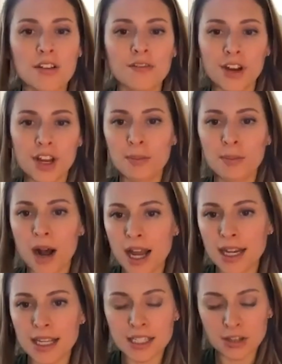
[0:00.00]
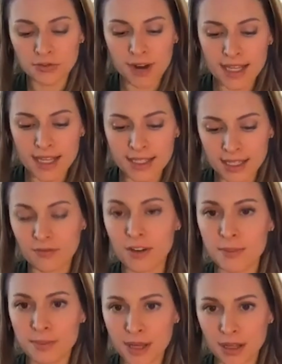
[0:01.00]
for your body to rest and
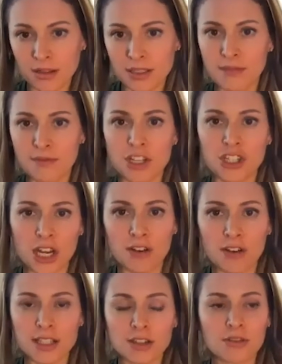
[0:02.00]
rebuild and regenerate.